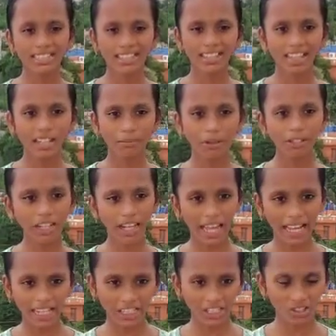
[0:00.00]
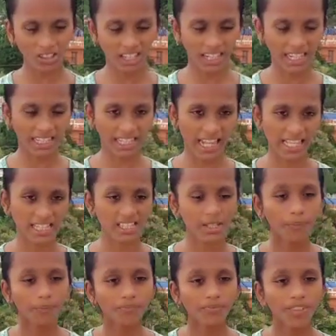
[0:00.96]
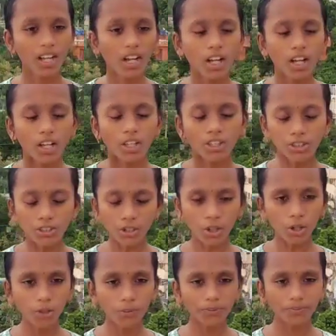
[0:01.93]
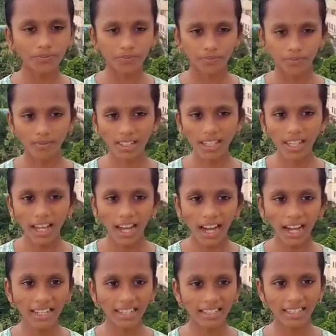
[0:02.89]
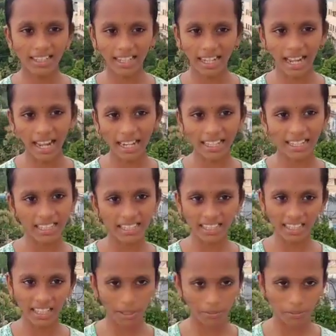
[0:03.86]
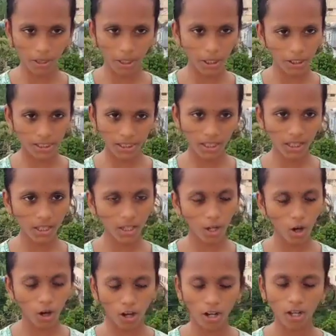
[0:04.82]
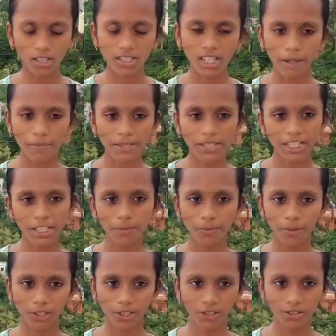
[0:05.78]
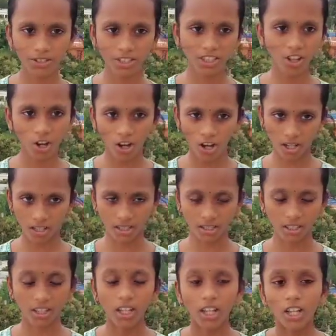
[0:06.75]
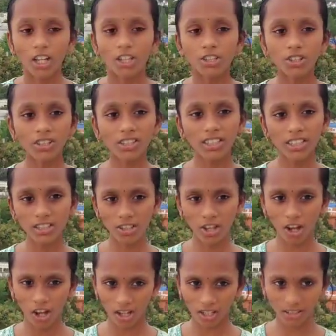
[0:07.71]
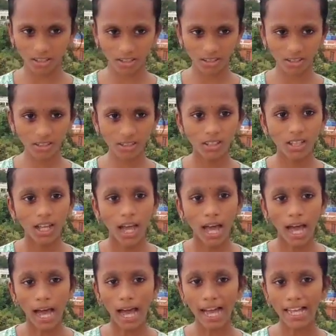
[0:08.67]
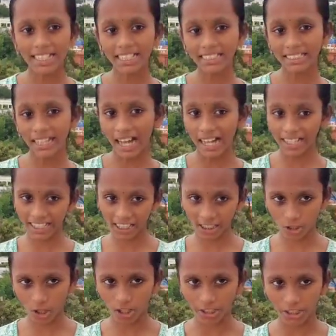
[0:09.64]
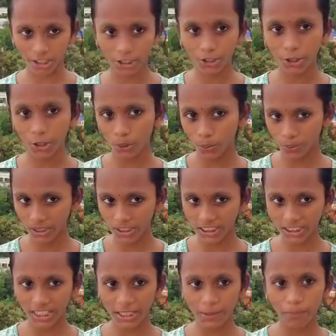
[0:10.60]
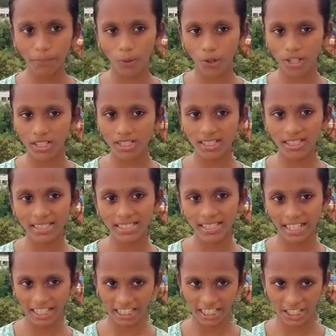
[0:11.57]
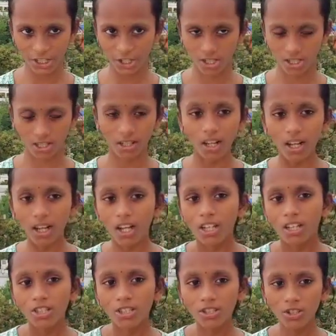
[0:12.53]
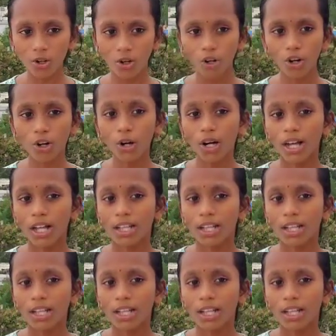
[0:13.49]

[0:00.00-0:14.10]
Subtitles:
learn about exocrine glands. So, a gland is a substance producing organ. So, this organ has a target organ to which it pours its secretion. So,